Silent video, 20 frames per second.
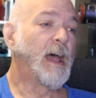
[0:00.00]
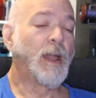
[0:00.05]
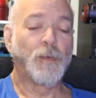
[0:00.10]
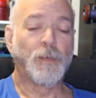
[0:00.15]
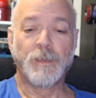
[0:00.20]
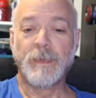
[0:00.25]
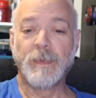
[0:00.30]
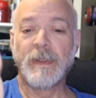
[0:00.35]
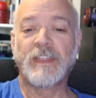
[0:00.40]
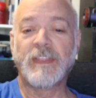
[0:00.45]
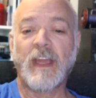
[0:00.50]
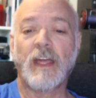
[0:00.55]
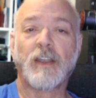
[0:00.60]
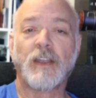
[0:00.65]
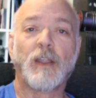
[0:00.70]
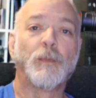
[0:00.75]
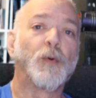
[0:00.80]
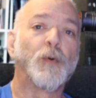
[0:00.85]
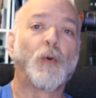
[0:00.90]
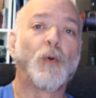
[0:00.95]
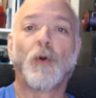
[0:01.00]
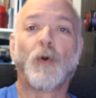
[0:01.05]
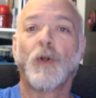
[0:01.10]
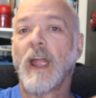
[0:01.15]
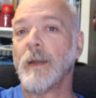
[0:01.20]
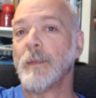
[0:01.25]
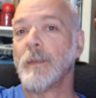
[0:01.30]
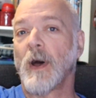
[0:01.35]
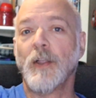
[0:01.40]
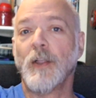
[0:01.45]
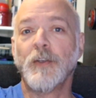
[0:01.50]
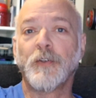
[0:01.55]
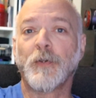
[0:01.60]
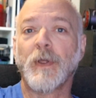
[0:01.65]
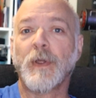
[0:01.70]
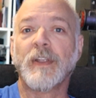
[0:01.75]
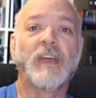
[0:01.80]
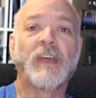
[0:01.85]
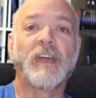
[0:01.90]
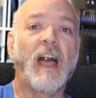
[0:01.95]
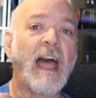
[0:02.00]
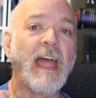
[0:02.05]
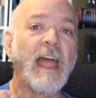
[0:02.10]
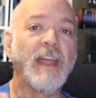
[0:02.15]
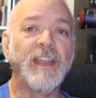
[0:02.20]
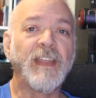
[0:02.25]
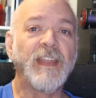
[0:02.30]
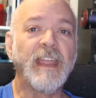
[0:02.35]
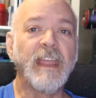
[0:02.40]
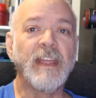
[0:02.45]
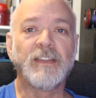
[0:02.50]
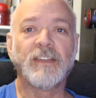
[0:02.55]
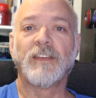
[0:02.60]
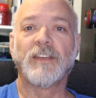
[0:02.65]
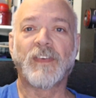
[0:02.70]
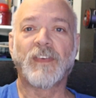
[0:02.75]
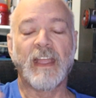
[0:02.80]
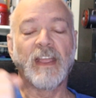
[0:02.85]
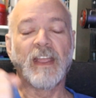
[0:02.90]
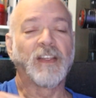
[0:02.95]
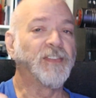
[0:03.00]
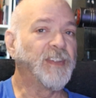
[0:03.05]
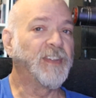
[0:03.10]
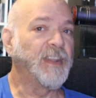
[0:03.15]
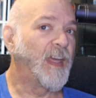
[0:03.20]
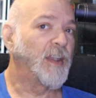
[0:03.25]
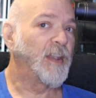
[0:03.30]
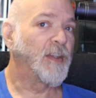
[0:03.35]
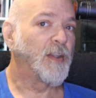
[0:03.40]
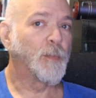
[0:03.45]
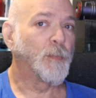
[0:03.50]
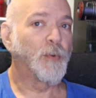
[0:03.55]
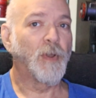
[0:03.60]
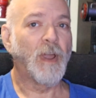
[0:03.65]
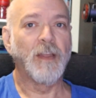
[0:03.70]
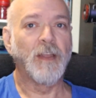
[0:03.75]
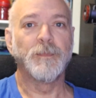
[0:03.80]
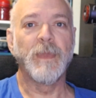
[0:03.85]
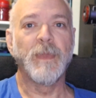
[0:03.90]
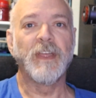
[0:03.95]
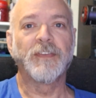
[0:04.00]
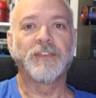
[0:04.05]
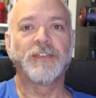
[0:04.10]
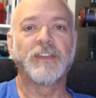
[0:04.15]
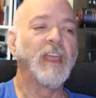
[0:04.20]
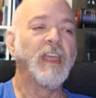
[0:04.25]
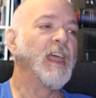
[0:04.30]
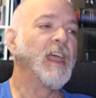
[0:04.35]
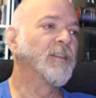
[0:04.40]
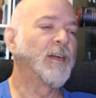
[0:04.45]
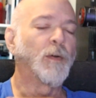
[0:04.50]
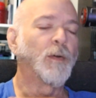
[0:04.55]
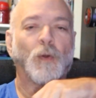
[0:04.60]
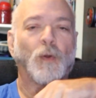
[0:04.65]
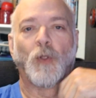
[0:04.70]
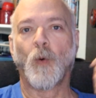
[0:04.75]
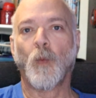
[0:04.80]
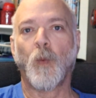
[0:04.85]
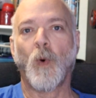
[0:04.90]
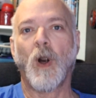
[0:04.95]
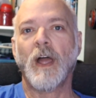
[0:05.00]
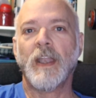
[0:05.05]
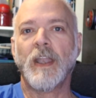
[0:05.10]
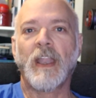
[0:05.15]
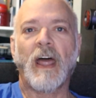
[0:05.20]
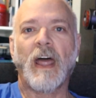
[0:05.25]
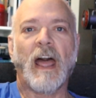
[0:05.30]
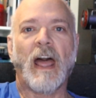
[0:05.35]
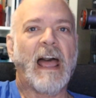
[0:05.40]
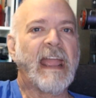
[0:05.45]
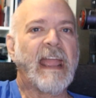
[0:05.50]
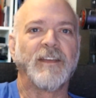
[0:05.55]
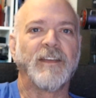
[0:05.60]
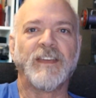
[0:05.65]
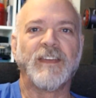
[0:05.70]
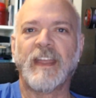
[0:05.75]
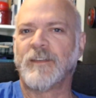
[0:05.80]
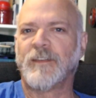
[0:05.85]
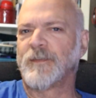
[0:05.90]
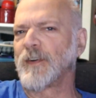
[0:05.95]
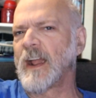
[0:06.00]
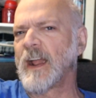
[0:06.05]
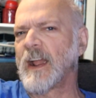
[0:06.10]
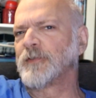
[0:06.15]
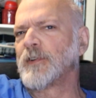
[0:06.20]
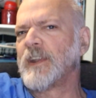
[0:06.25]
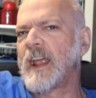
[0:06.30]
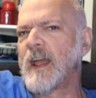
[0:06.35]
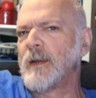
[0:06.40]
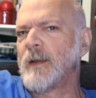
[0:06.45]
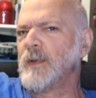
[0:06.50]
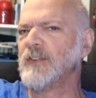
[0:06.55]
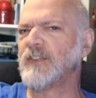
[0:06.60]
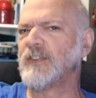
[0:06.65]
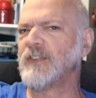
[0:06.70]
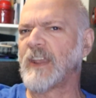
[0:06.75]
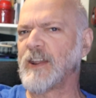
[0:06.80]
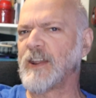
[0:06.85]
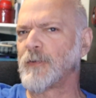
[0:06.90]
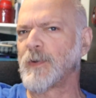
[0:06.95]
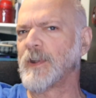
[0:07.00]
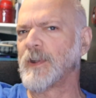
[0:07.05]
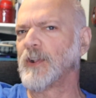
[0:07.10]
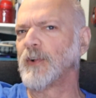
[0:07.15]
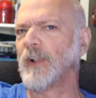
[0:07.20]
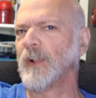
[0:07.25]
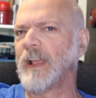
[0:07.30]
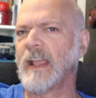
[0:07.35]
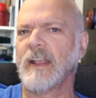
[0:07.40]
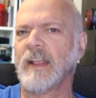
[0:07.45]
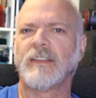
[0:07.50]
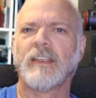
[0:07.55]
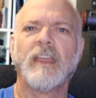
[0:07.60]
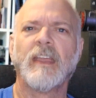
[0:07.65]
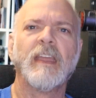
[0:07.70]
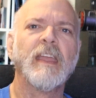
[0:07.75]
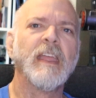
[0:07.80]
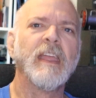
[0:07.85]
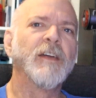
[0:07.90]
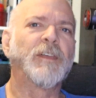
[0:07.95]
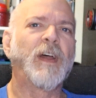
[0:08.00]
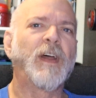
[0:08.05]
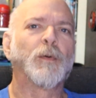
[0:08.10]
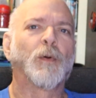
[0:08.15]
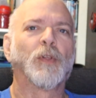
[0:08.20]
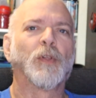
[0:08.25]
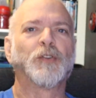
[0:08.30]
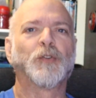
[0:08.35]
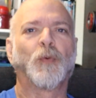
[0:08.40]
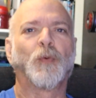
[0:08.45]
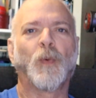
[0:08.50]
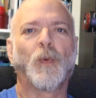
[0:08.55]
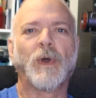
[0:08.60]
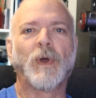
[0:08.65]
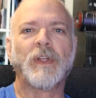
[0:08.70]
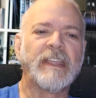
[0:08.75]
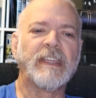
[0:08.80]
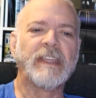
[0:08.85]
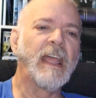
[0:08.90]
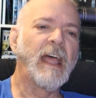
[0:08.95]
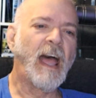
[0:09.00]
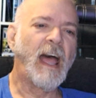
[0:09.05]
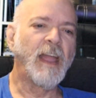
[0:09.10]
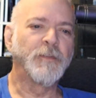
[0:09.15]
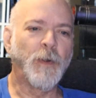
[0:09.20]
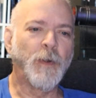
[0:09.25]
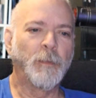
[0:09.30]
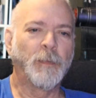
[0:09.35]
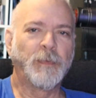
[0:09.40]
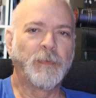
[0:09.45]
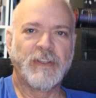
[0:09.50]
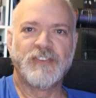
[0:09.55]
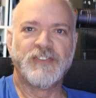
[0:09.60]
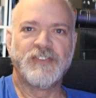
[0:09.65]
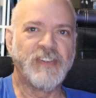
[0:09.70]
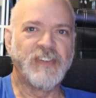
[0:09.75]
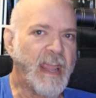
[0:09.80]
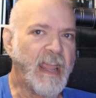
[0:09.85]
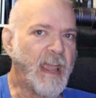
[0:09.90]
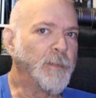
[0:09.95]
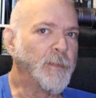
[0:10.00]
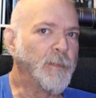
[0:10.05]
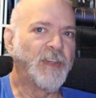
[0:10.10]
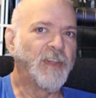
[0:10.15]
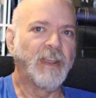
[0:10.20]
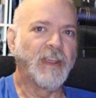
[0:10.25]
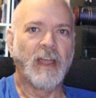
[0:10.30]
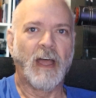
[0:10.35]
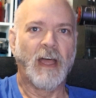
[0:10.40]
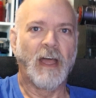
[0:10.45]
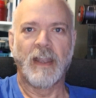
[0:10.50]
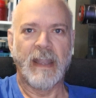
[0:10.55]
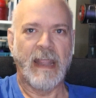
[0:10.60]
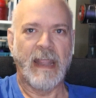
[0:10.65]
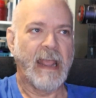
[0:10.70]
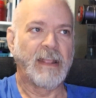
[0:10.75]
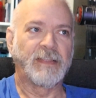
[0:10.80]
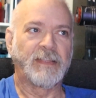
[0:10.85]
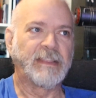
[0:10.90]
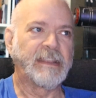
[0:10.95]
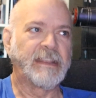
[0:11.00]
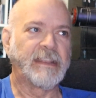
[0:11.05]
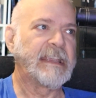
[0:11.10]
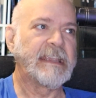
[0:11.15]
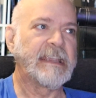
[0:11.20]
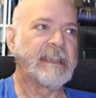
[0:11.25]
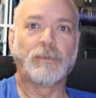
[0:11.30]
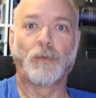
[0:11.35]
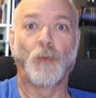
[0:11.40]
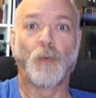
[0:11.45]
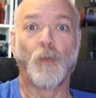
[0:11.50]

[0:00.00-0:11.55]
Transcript: meet that number or am under it, I've hit. If I exceed that number, I've missed. If I roll a 1, I have hit for extra damage, a critical hit. If I roll a 20, I've probably jammed the gun at the